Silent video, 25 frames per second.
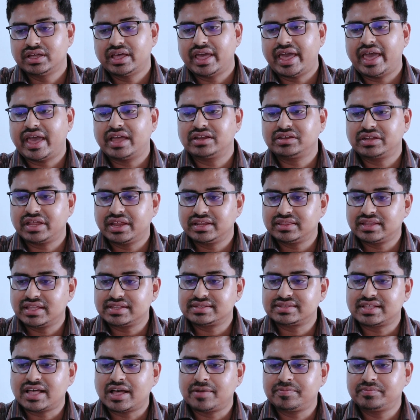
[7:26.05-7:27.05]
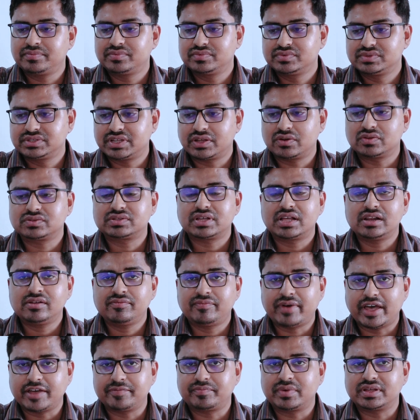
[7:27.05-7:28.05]
and in the subserosal
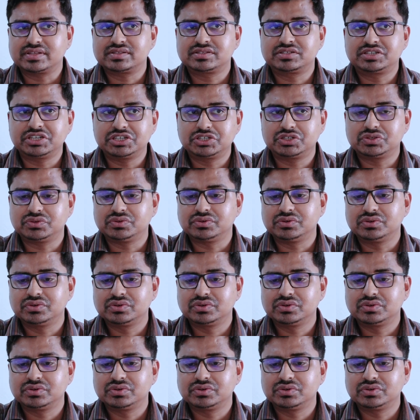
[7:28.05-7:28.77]
fibrous tissue.